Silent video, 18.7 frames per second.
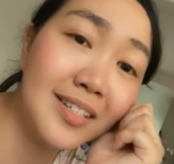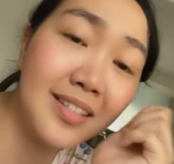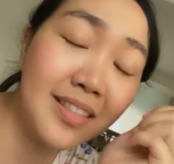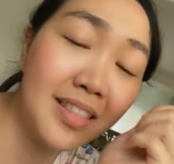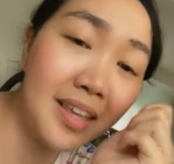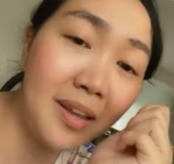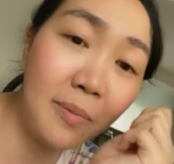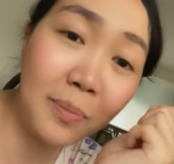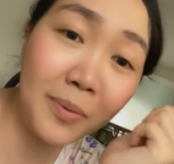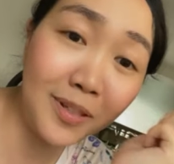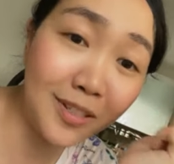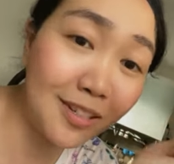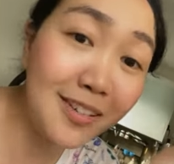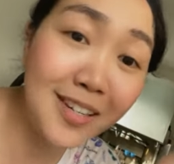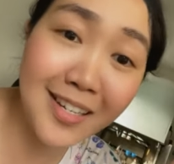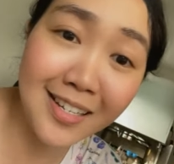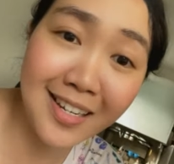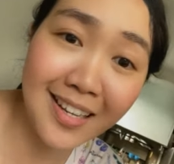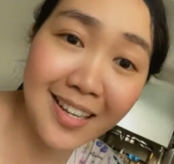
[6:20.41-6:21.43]
the
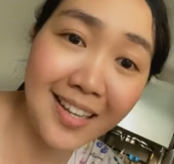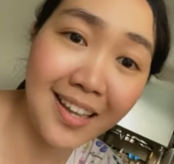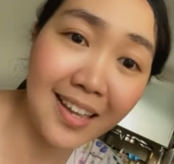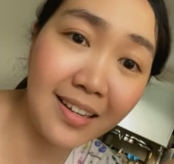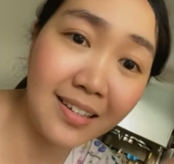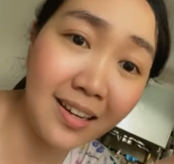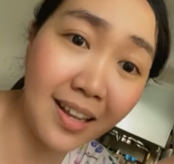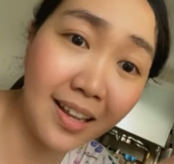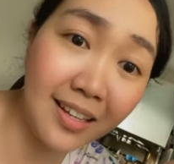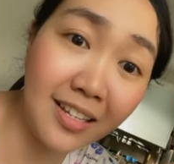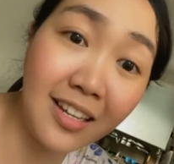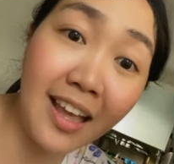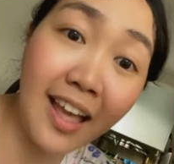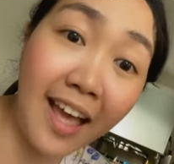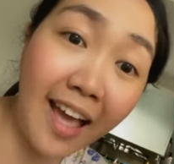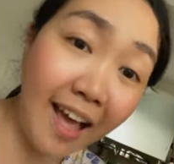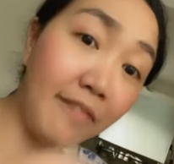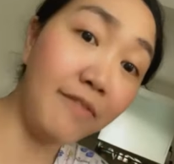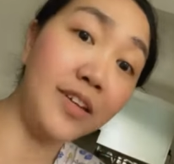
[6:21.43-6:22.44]
opportunity, and I
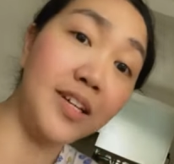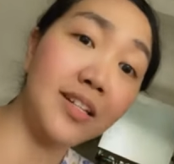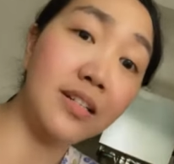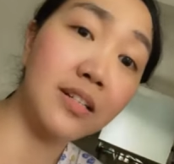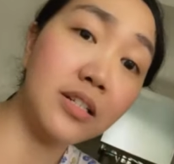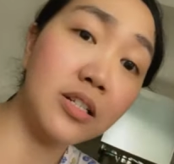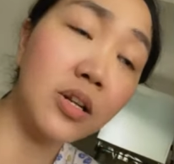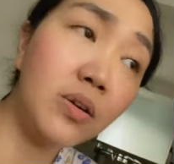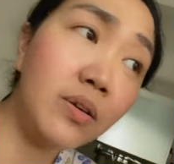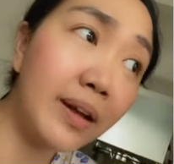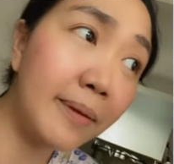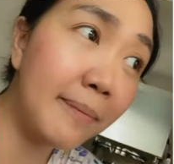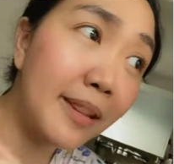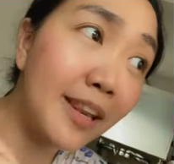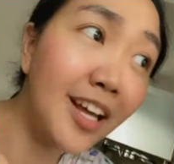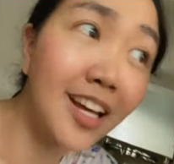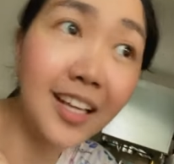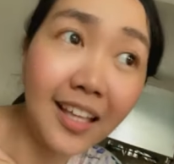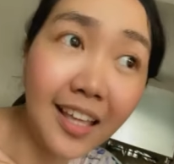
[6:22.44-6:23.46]
have it, so I'm
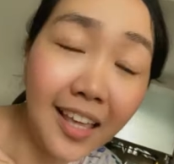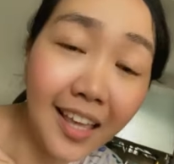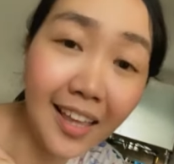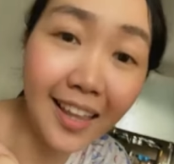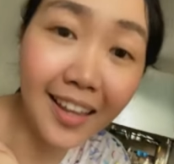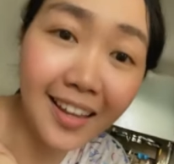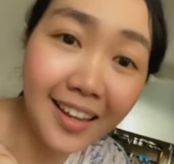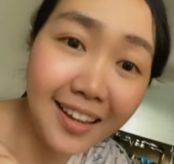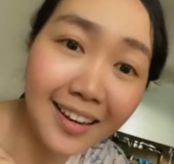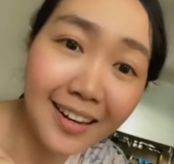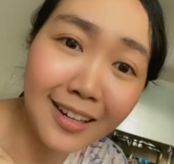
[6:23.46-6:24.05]
lucky.